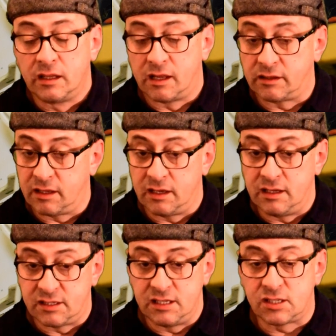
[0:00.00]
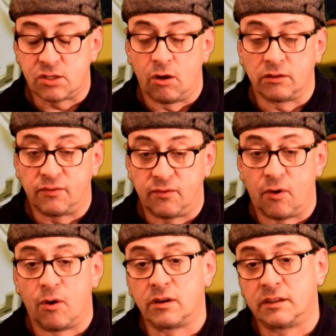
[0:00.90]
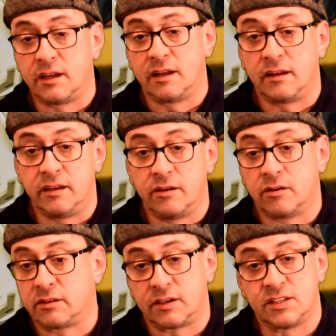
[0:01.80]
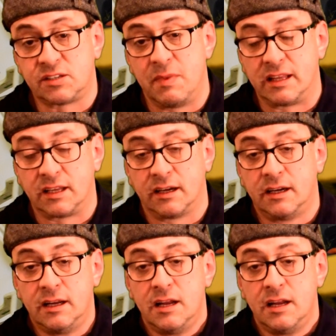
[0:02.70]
that is installed for your transmitter.